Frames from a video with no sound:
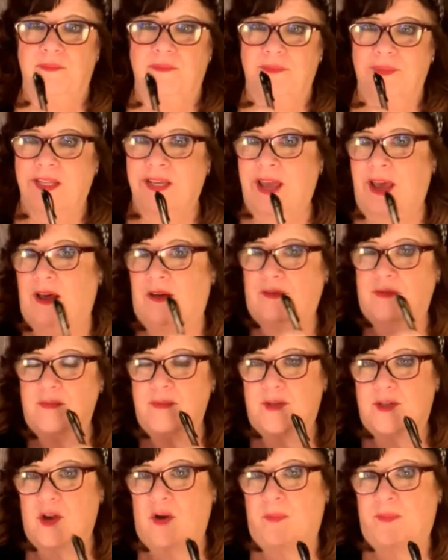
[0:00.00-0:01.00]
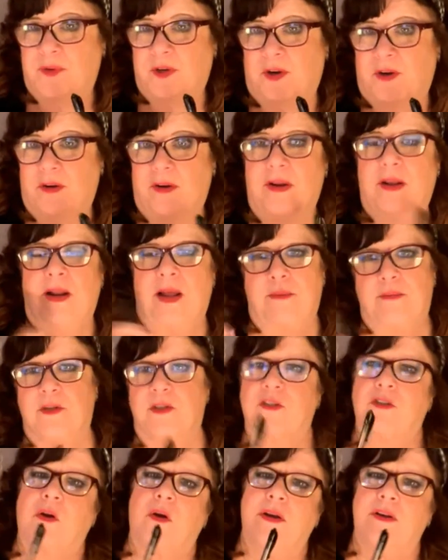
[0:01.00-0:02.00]
the gal from Soap Dirt, and I'm
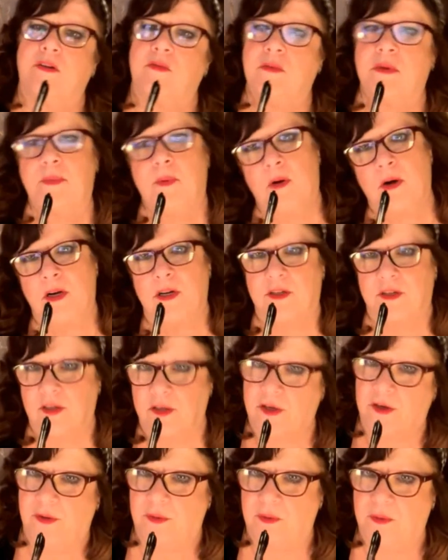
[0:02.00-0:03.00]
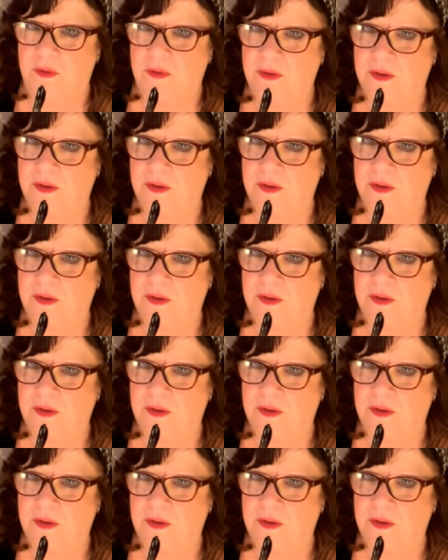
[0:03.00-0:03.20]
just going to report it to you.